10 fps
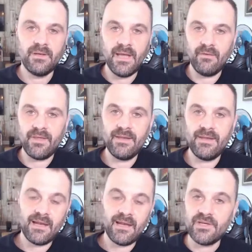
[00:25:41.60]
Now, the
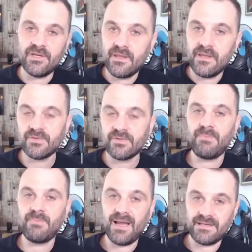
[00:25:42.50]
analogy they used
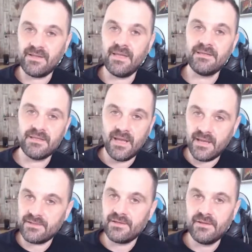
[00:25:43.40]
was back to the
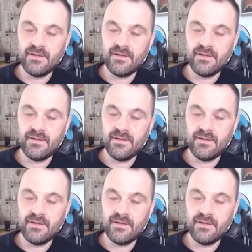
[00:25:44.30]
internet.